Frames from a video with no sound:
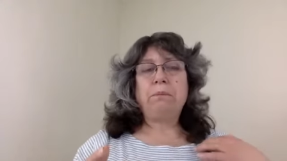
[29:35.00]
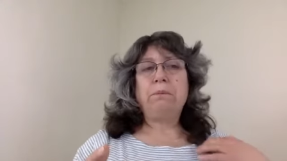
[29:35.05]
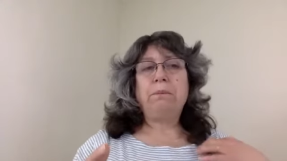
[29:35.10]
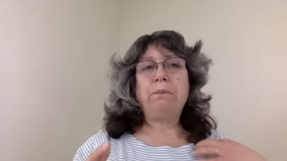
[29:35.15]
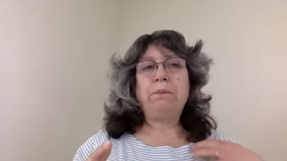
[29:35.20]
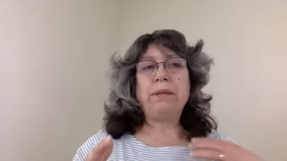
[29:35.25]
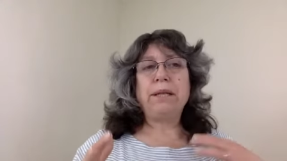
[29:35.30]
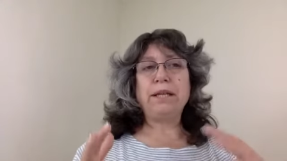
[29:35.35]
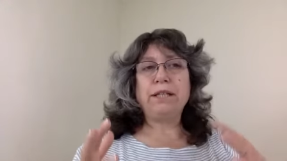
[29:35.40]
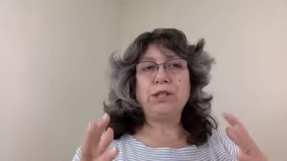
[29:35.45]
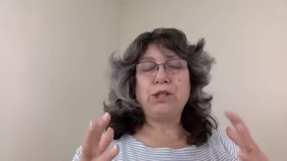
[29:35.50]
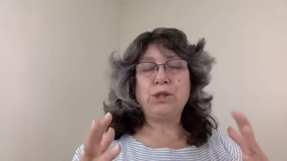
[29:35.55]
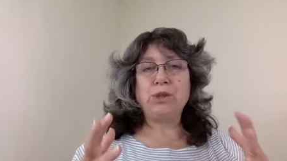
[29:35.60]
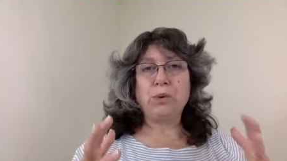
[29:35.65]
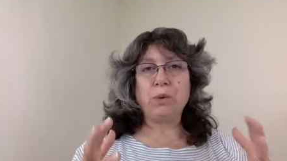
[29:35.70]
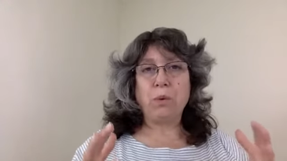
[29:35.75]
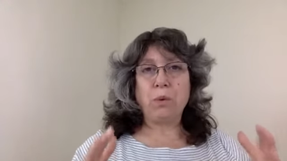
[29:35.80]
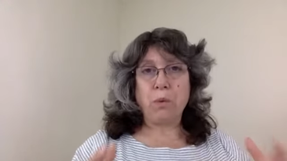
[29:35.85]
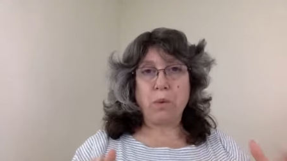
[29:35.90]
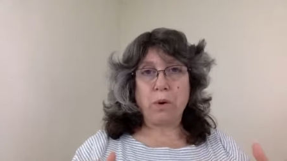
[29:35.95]
place
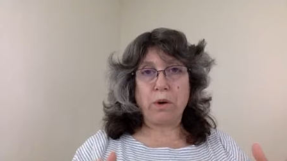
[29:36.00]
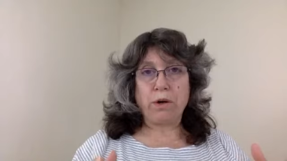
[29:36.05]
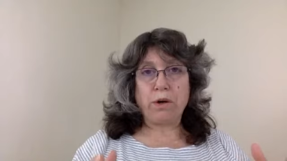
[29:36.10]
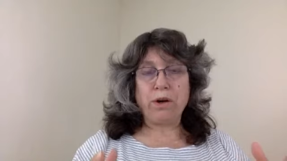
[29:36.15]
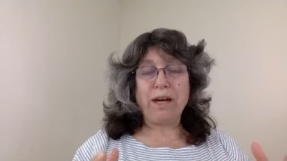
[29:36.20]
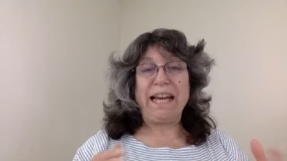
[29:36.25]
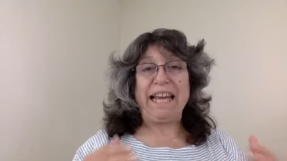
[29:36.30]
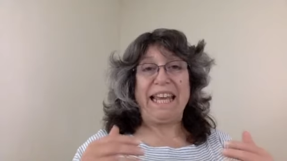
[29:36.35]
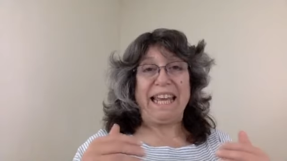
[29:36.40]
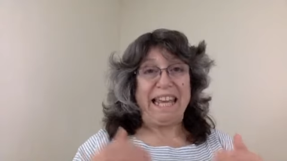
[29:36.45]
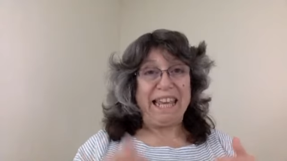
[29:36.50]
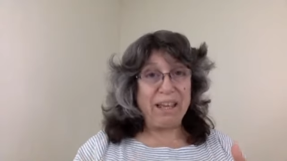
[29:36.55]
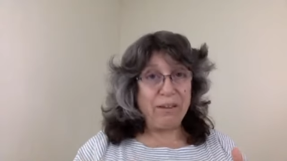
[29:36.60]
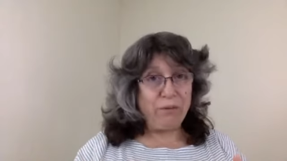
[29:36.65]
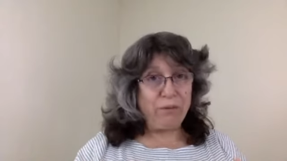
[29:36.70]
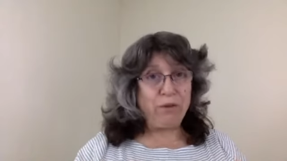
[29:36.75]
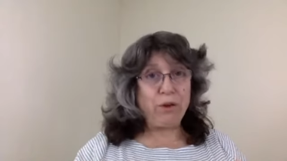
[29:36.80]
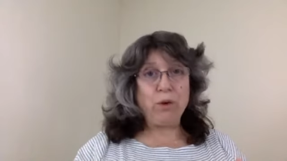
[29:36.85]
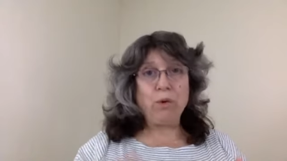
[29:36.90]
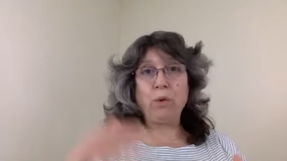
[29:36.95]
your order.
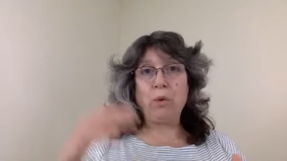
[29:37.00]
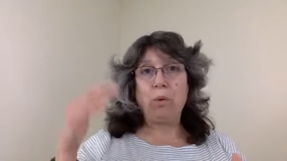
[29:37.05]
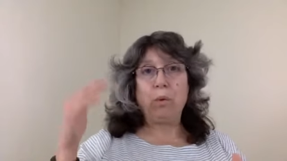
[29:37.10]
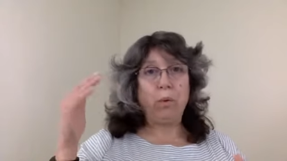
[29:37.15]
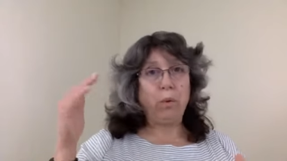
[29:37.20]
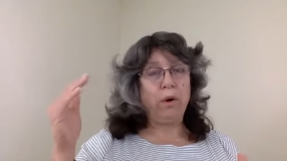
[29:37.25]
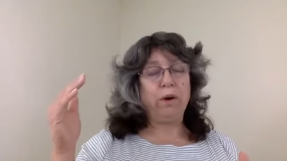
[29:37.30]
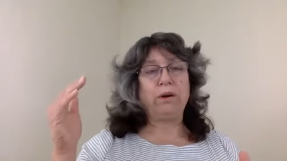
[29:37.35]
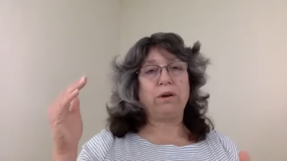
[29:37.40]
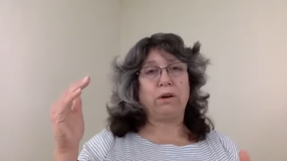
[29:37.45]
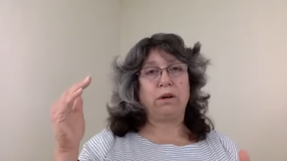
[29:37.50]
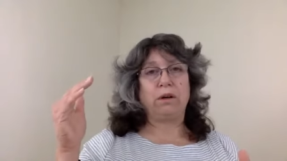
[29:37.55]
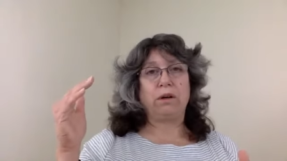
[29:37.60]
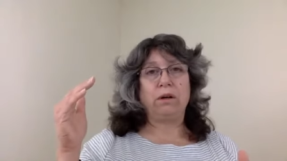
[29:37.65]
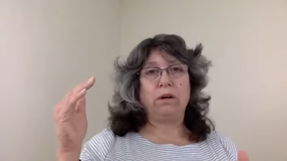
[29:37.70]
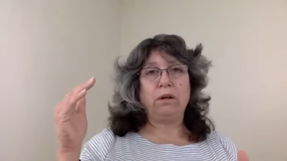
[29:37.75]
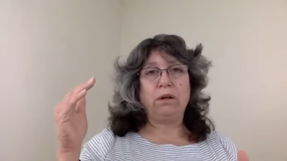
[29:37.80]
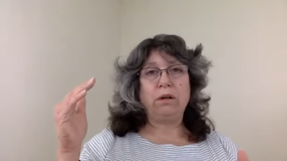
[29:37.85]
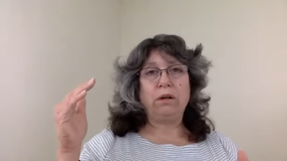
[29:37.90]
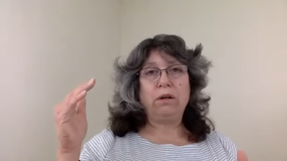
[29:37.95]
If you
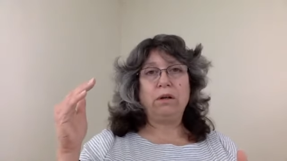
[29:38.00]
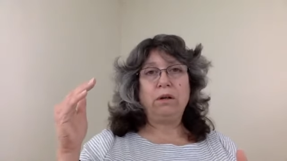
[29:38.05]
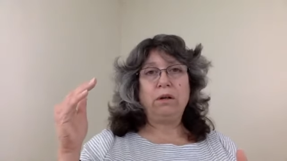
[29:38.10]
order,